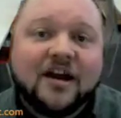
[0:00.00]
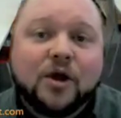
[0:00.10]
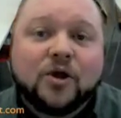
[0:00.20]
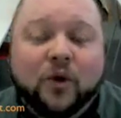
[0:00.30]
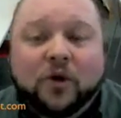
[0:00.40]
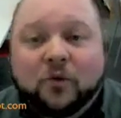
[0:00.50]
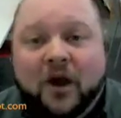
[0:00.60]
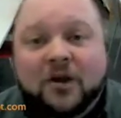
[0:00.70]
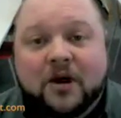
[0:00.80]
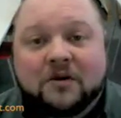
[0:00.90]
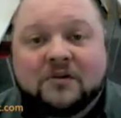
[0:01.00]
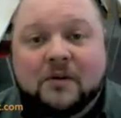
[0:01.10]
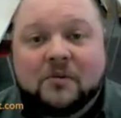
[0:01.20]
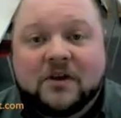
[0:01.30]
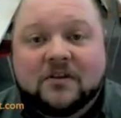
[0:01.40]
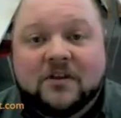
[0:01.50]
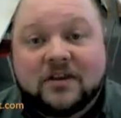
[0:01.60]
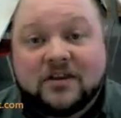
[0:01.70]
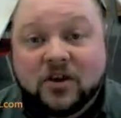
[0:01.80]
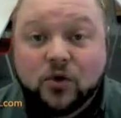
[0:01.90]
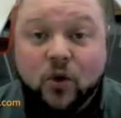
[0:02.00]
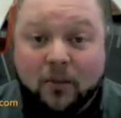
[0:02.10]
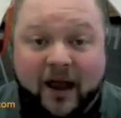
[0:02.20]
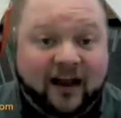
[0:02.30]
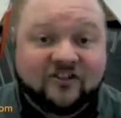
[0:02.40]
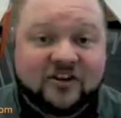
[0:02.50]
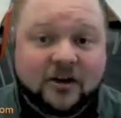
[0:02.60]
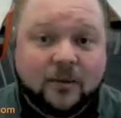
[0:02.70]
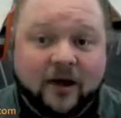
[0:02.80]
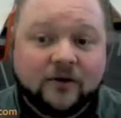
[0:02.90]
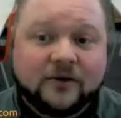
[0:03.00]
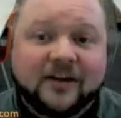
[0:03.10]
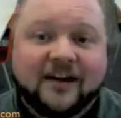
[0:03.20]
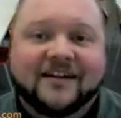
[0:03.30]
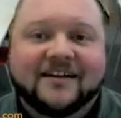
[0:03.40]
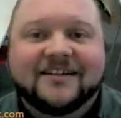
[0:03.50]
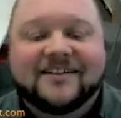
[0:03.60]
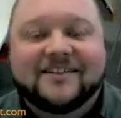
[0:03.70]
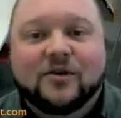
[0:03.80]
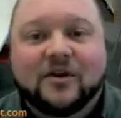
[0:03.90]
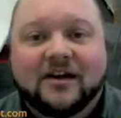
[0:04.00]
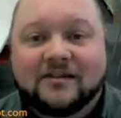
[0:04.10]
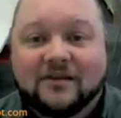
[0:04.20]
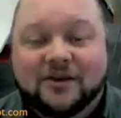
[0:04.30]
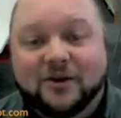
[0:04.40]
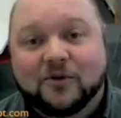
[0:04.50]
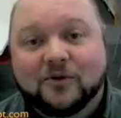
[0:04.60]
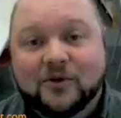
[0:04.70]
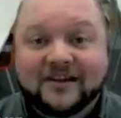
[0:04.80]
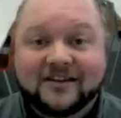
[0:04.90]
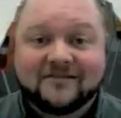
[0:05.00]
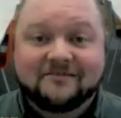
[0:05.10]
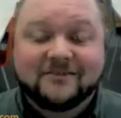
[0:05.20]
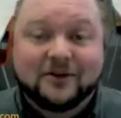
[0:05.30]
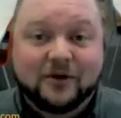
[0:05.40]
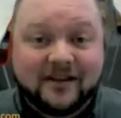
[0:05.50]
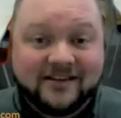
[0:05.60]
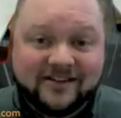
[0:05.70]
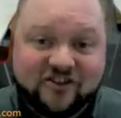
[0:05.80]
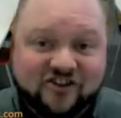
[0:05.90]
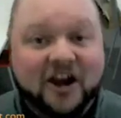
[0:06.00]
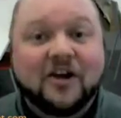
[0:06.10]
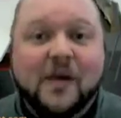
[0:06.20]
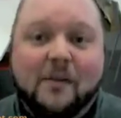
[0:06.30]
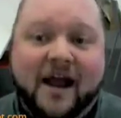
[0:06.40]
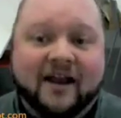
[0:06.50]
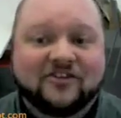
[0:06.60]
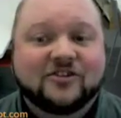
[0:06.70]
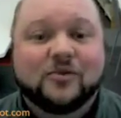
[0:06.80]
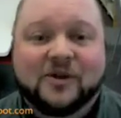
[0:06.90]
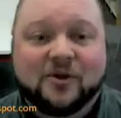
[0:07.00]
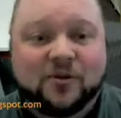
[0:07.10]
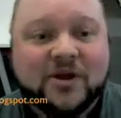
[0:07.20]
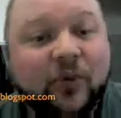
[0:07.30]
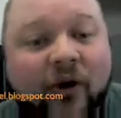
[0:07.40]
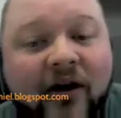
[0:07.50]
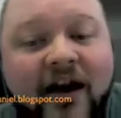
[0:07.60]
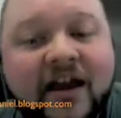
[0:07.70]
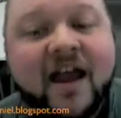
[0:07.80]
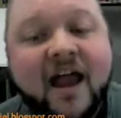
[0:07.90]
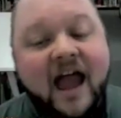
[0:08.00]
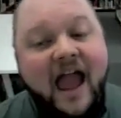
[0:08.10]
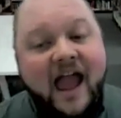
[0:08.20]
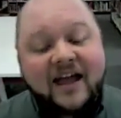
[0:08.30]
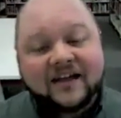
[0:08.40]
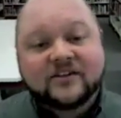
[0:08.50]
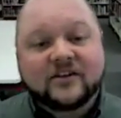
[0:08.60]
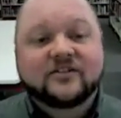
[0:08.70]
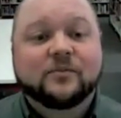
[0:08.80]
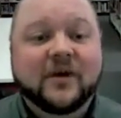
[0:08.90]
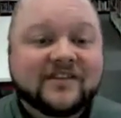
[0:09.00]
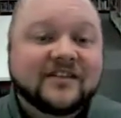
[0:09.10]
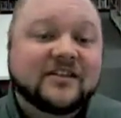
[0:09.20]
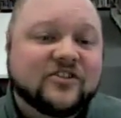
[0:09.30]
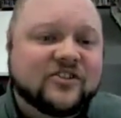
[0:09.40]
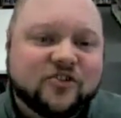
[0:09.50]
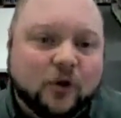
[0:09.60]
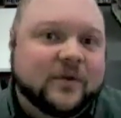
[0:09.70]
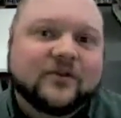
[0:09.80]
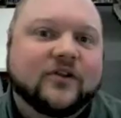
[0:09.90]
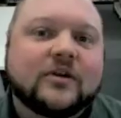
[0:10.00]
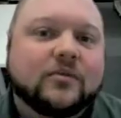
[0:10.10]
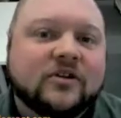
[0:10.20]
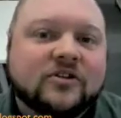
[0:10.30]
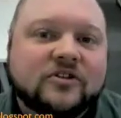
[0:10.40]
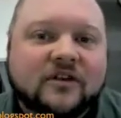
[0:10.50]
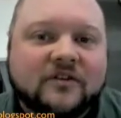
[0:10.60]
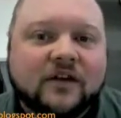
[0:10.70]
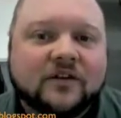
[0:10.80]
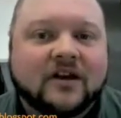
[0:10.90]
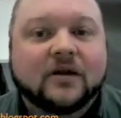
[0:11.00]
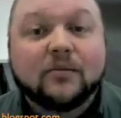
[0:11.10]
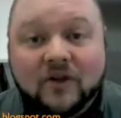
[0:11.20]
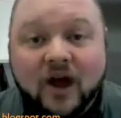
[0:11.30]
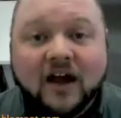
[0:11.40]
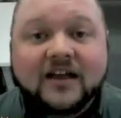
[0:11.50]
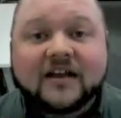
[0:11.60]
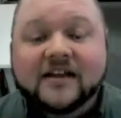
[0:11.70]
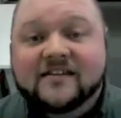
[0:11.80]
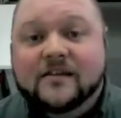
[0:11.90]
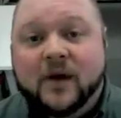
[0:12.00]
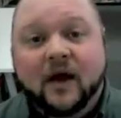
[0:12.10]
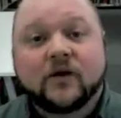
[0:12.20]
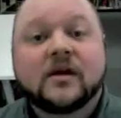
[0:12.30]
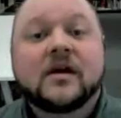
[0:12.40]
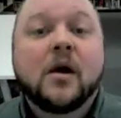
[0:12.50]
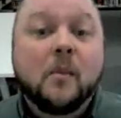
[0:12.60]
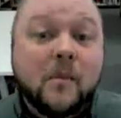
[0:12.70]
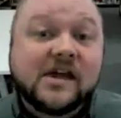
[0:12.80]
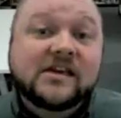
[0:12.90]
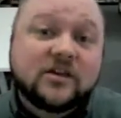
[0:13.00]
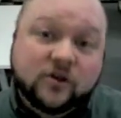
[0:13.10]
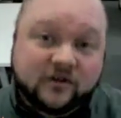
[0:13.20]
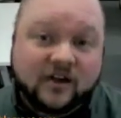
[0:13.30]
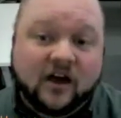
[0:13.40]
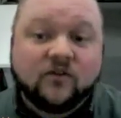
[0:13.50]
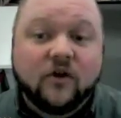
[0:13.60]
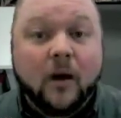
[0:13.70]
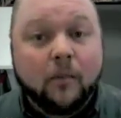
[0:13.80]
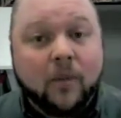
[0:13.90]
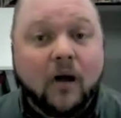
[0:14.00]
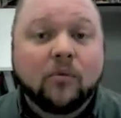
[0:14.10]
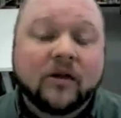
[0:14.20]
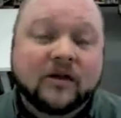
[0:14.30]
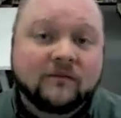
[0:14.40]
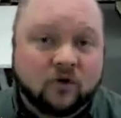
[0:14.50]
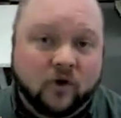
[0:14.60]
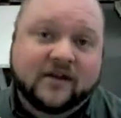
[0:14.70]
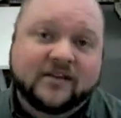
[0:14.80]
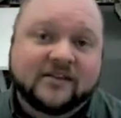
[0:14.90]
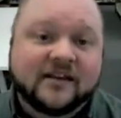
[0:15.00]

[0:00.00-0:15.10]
You want to write about something that you are passionate about, so that you can share that passion with other people. And basically, just don't be afraid to put yourself out there. Blogging is about making yourself a public voice.